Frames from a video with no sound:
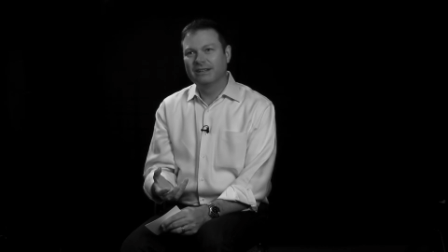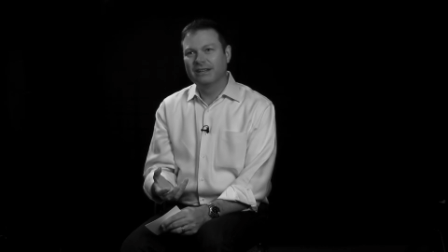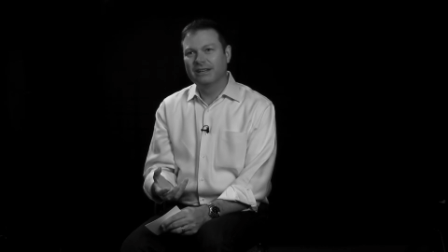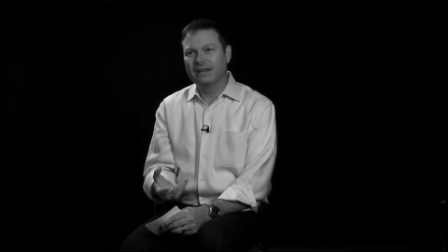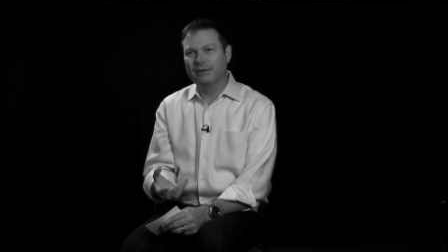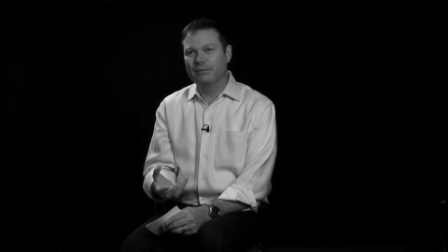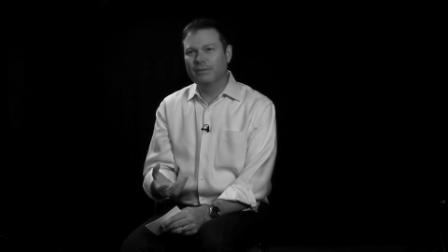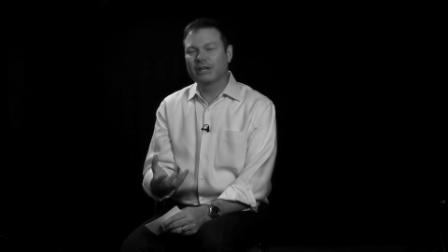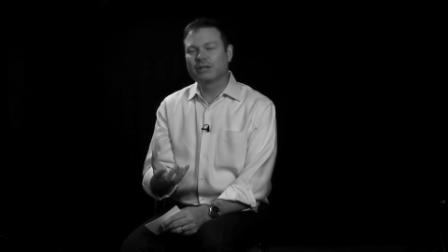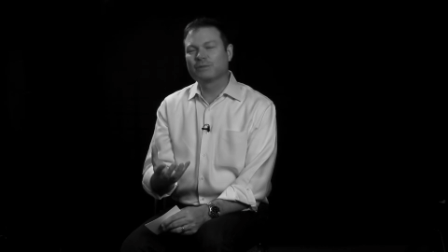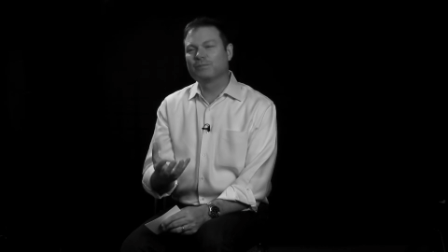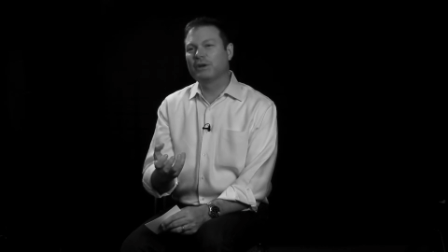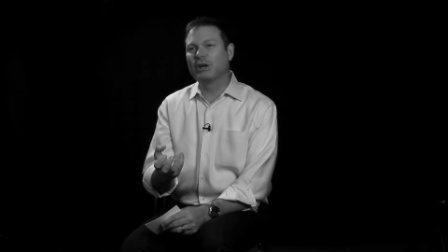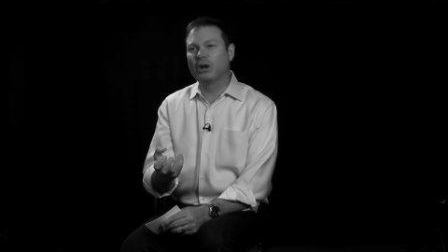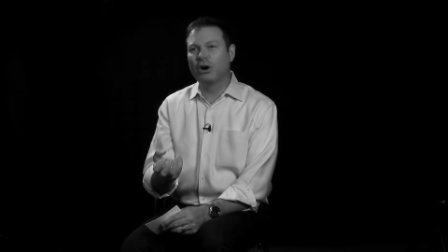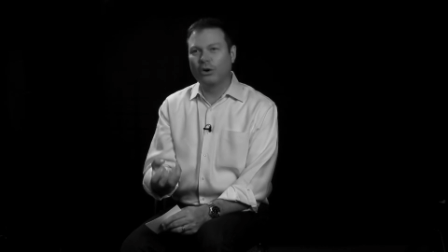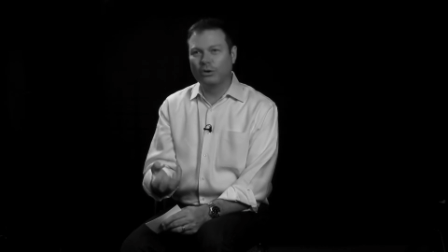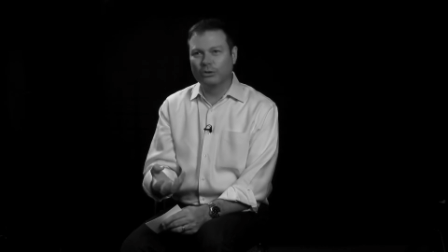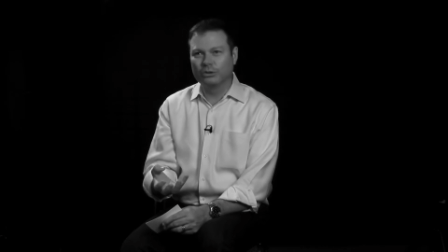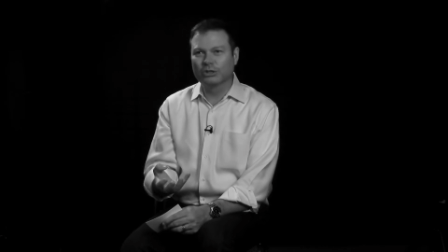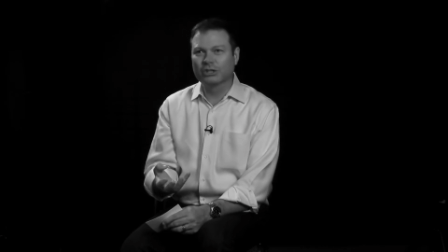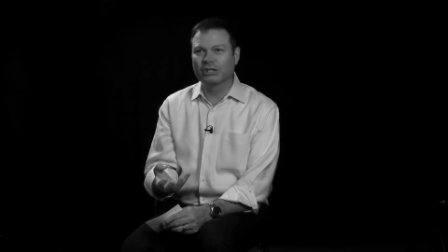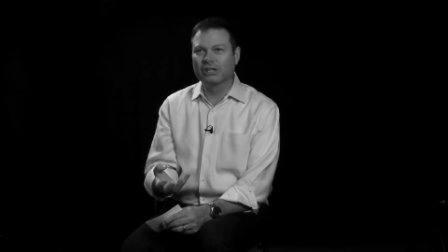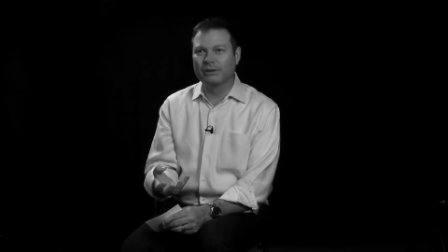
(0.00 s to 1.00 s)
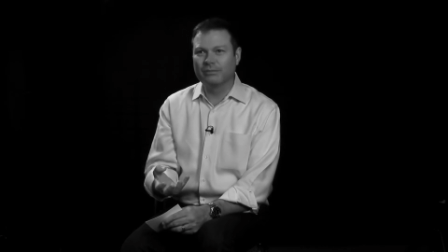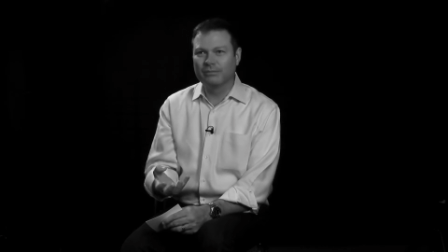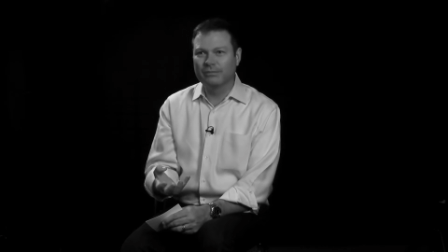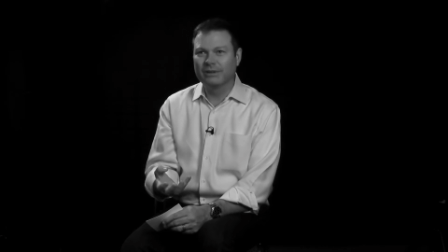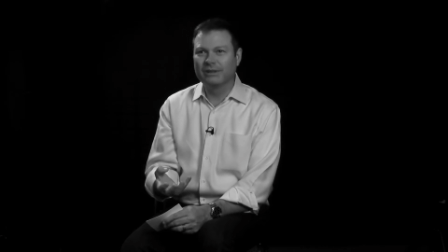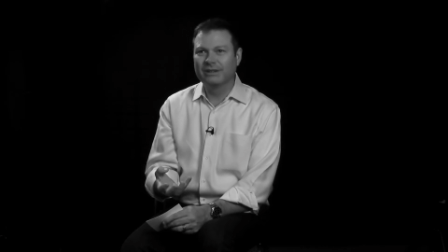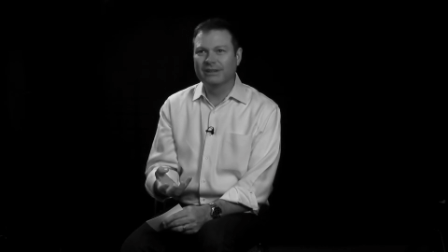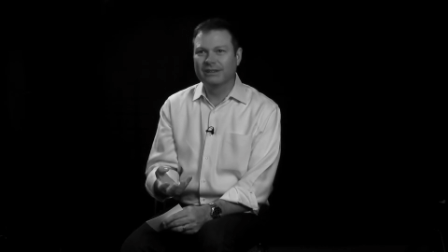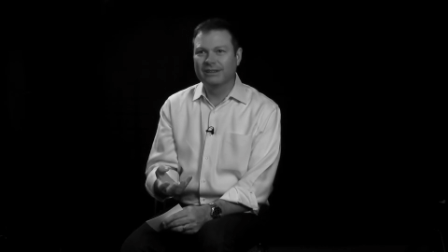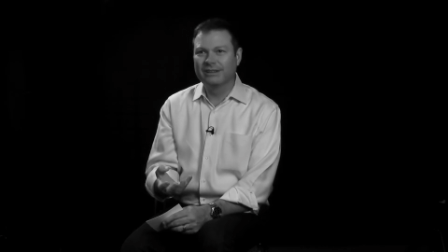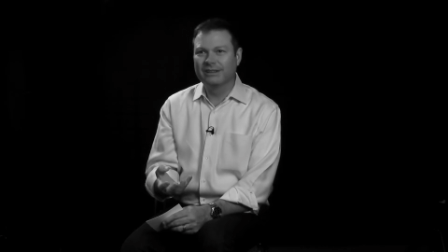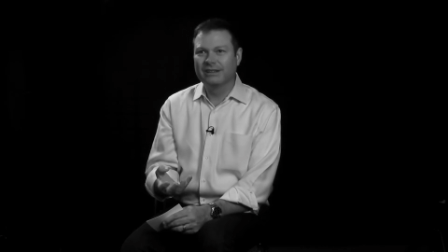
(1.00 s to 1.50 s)
It must be wholesome.
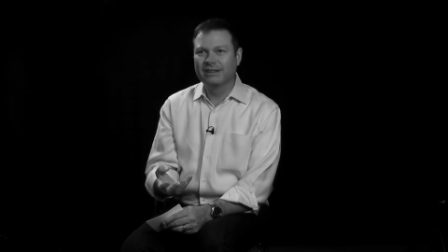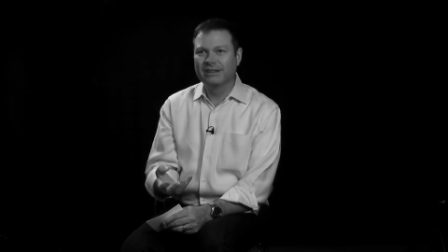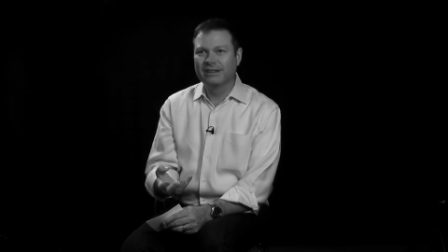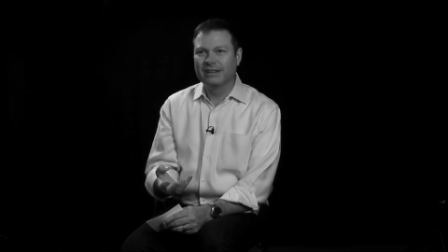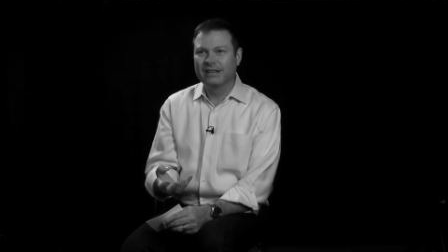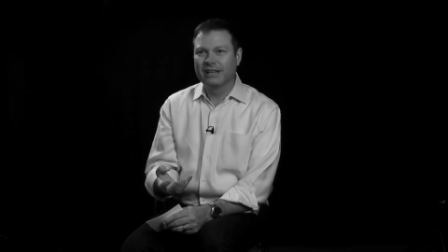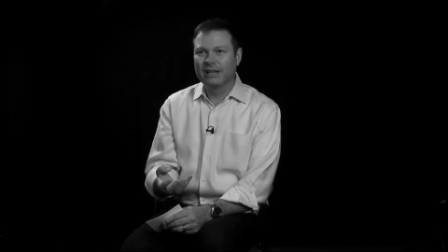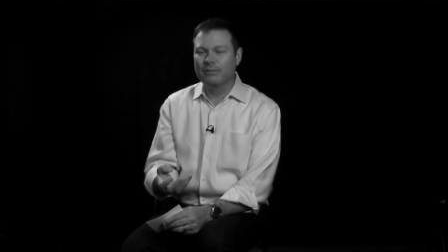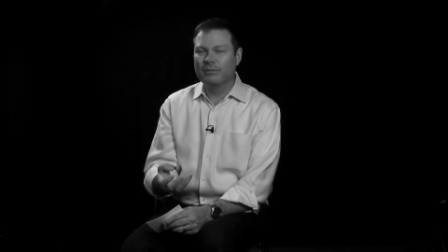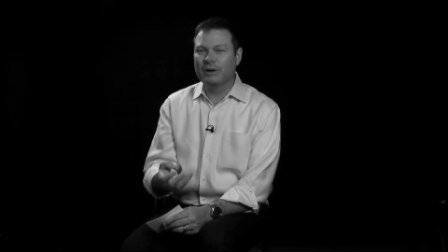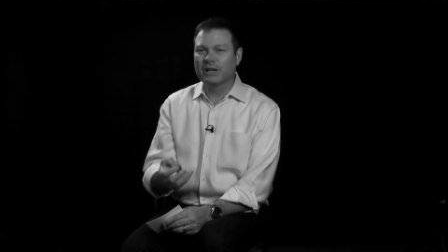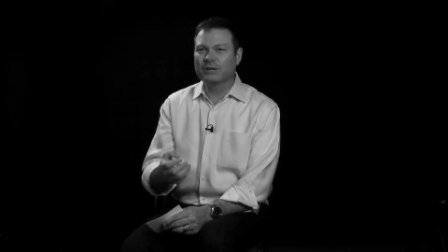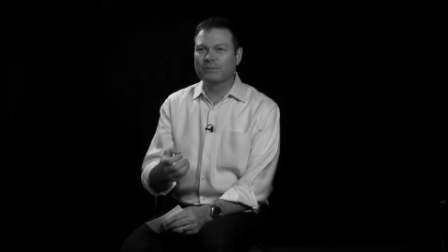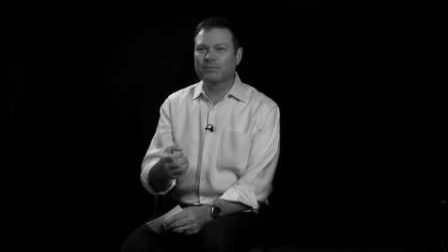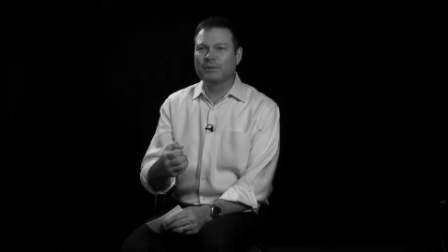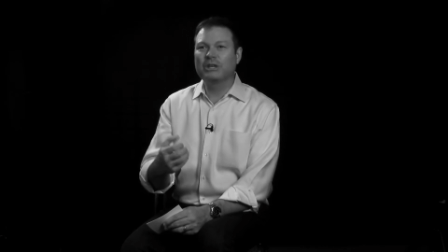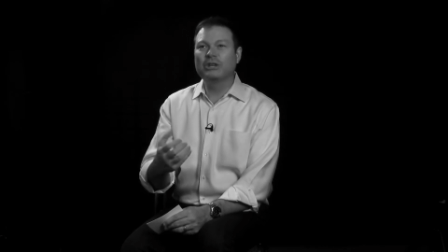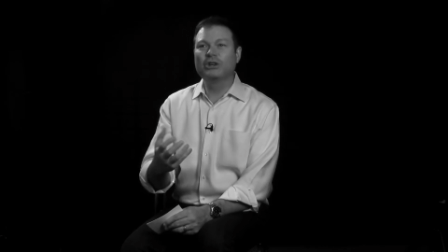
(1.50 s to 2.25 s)
It must be